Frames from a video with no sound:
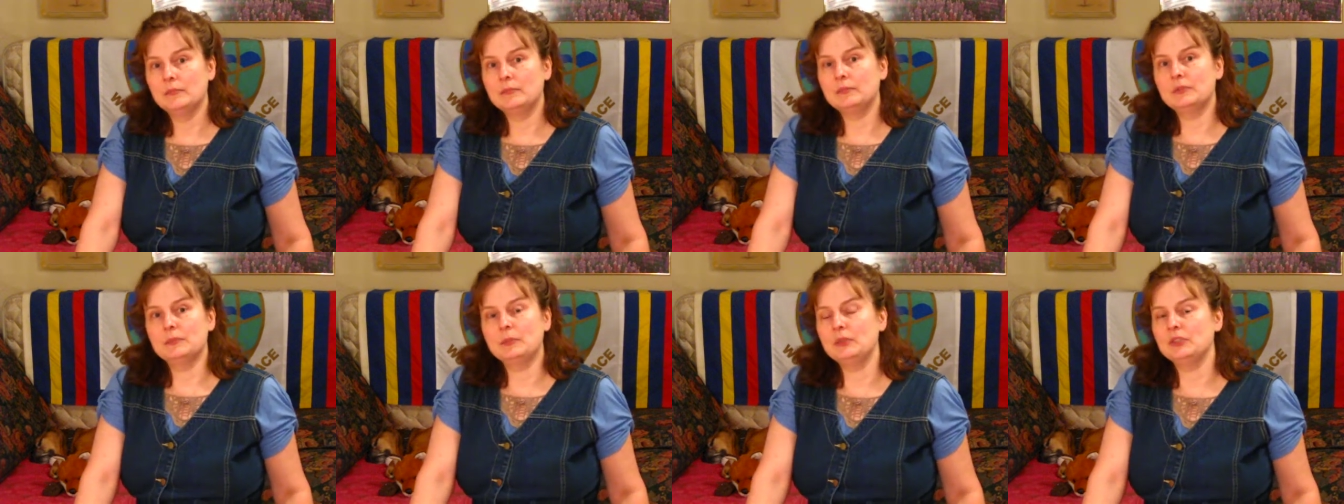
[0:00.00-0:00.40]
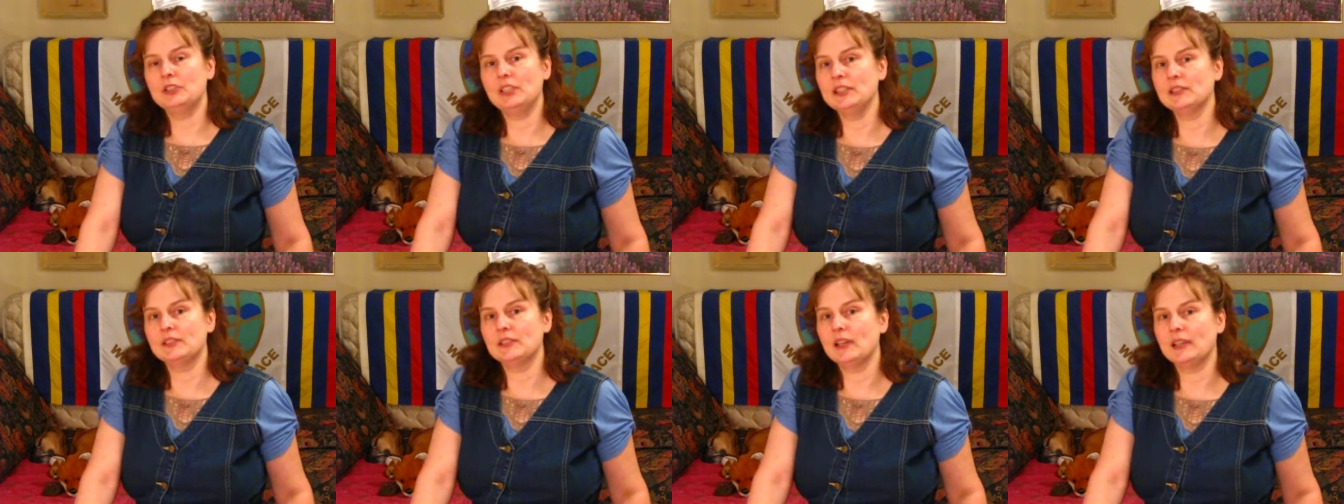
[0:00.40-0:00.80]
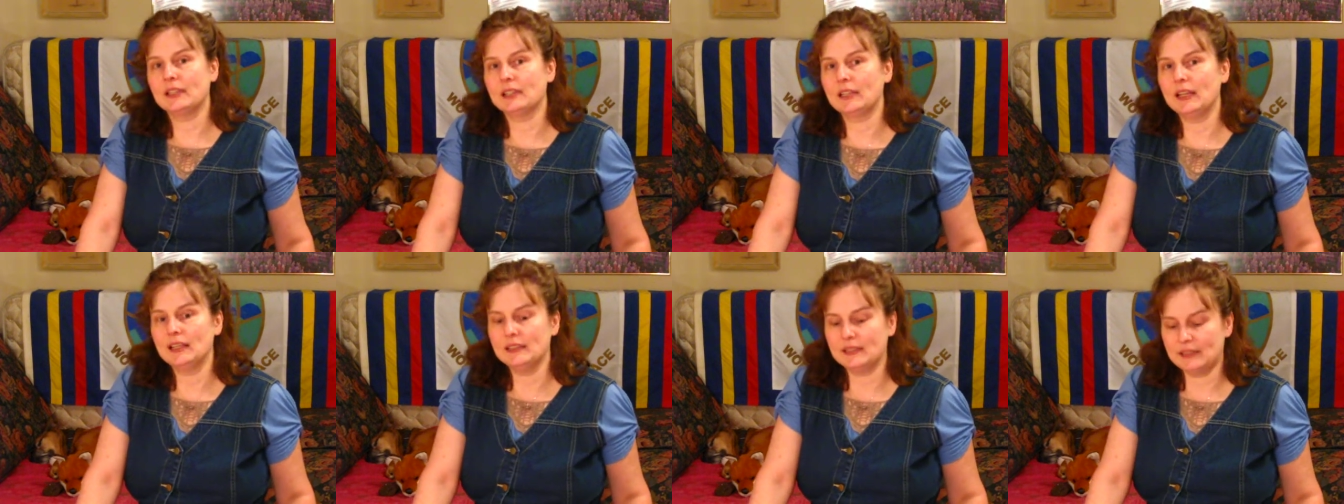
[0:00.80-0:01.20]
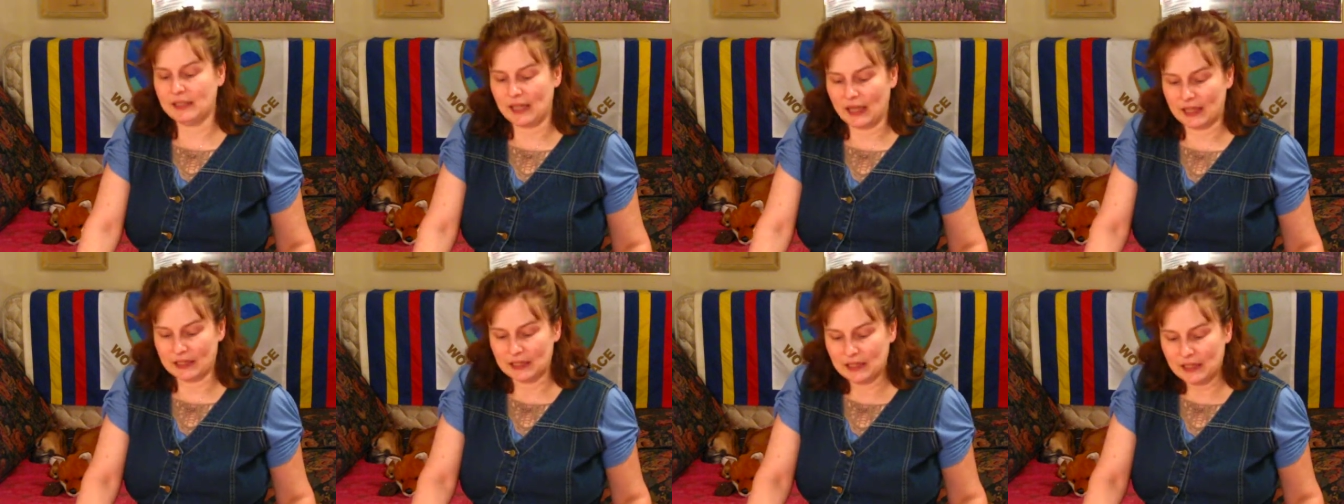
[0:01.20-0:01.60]
Putin's not against
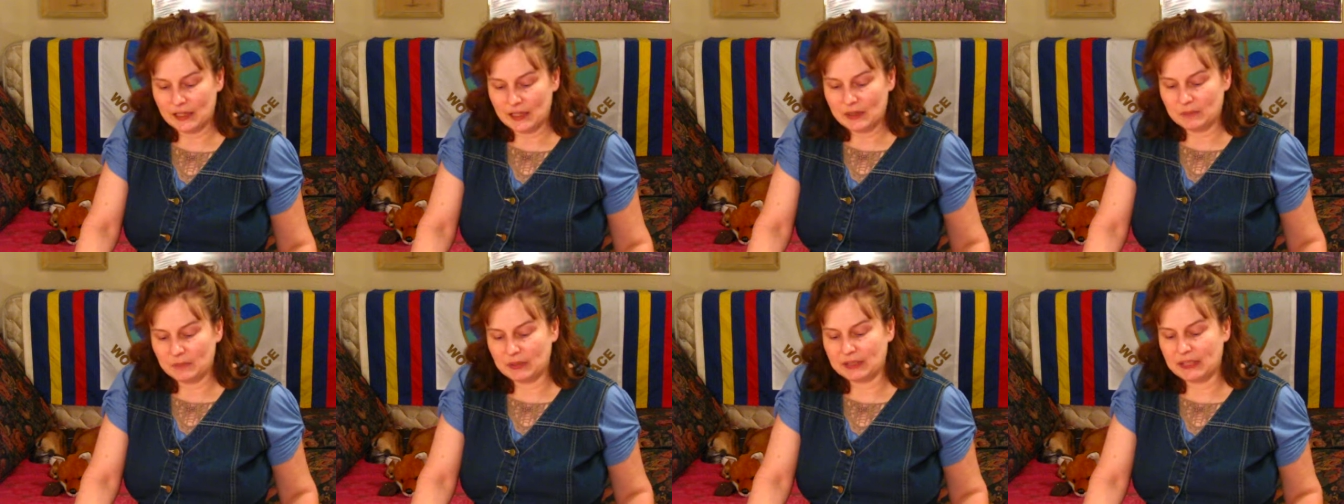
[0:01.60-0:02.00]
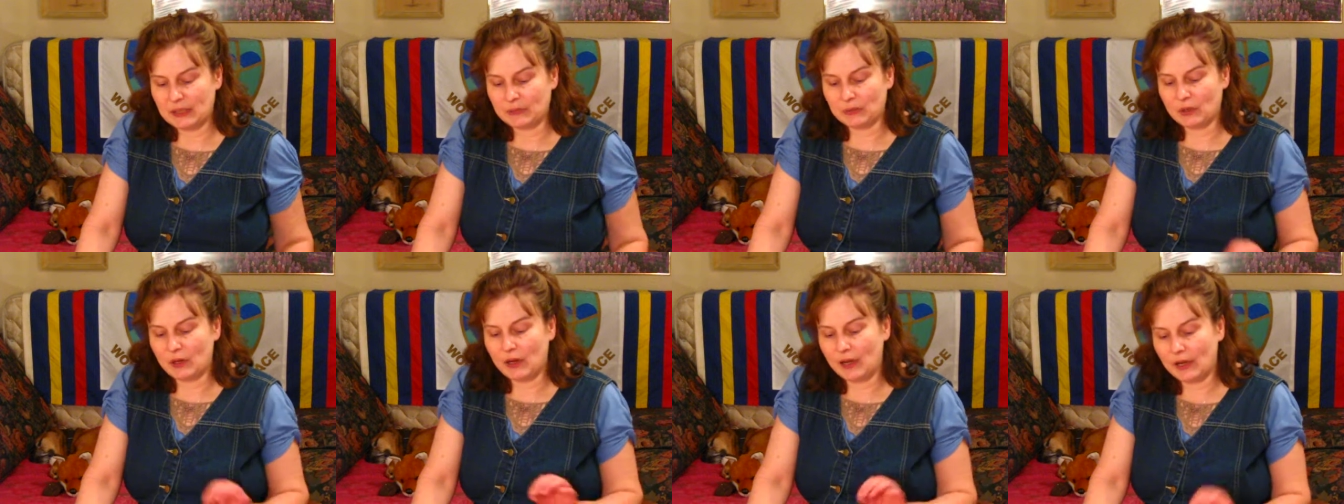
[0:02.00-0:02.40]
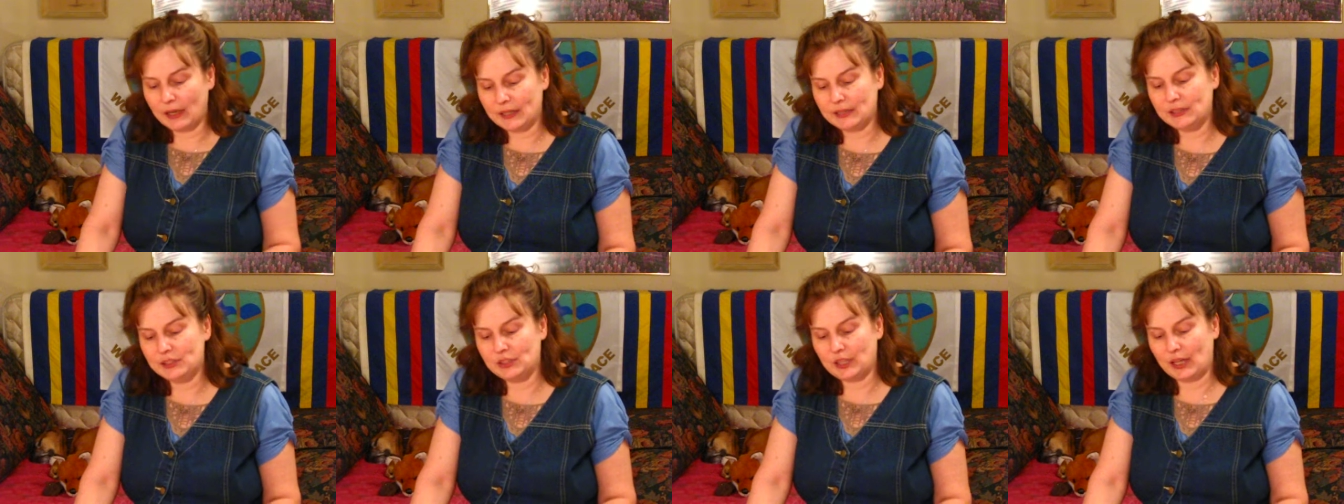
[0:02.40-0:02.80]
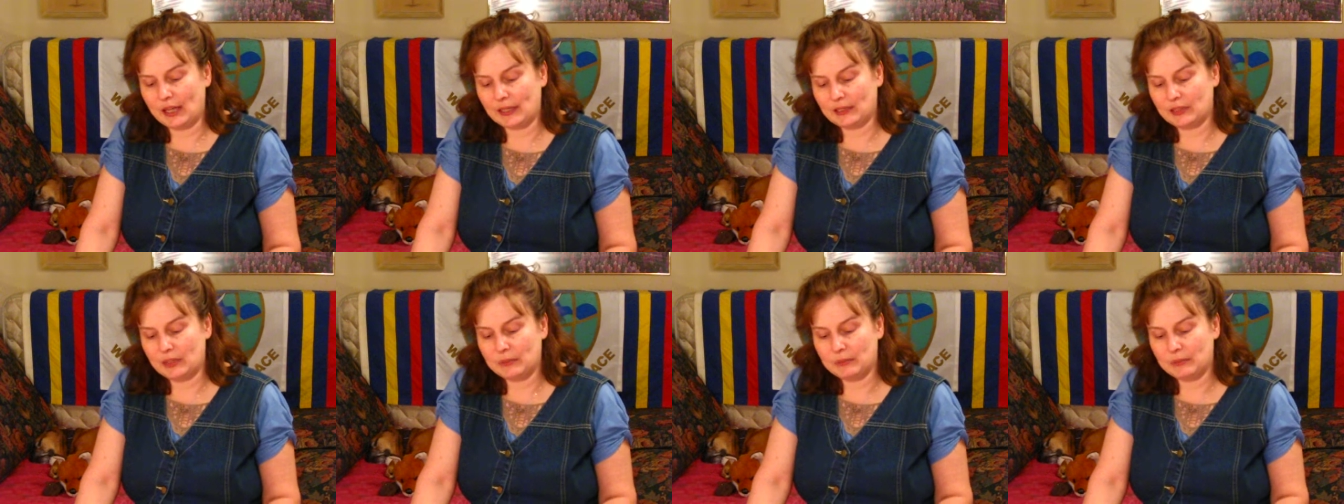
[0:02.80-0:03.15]
that, but they were hijacked.